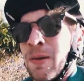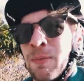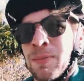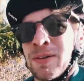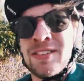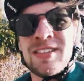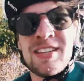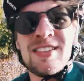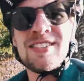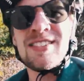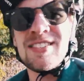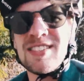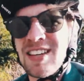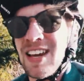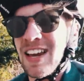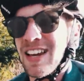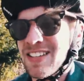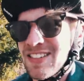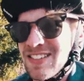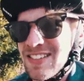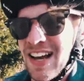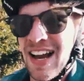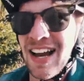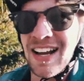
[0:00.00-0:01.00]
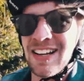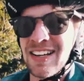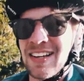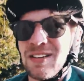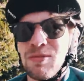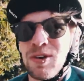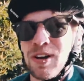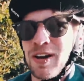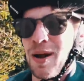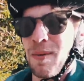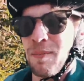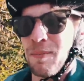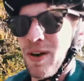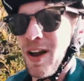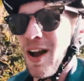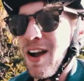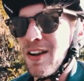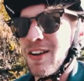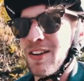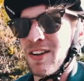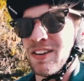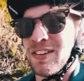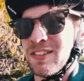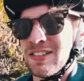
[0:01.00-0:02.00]
But that's exactly what I'm
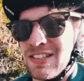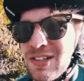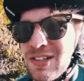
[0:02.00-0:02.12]
not gonna